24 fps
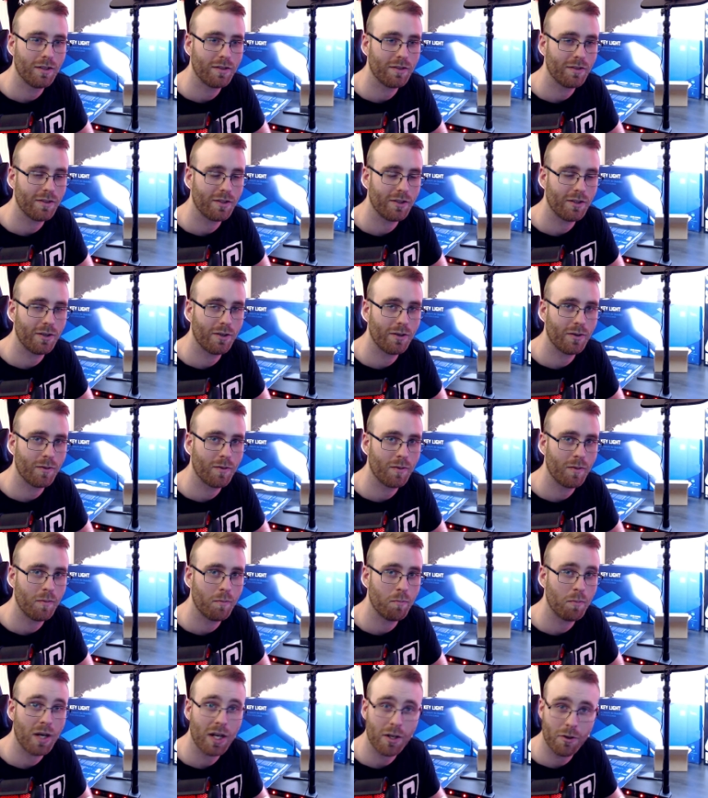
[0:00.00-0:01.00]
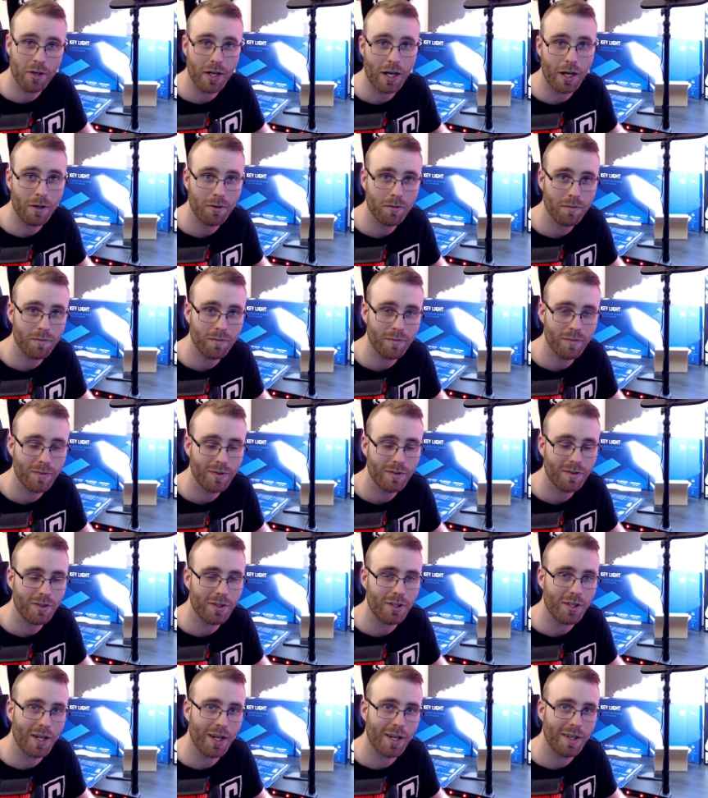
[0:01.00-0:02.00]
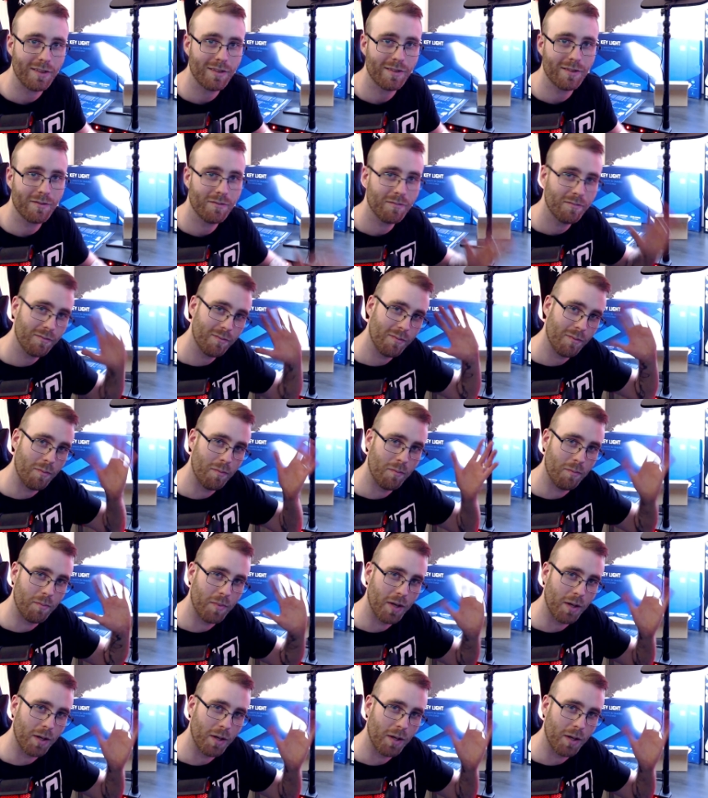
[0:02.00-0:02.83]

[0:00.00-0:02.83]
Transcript: So MaDRock out. See you guys. Bye